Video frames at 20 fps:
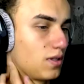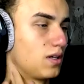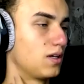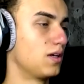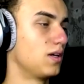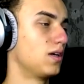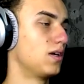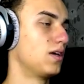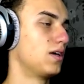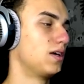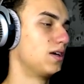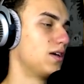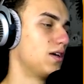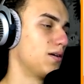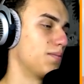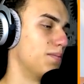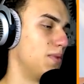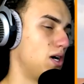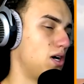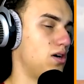Time for
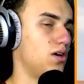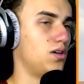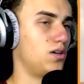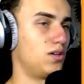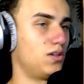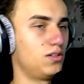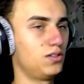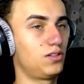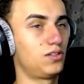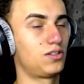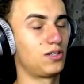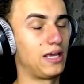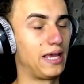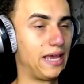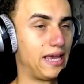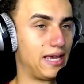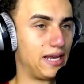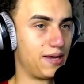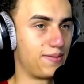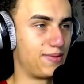round three. And a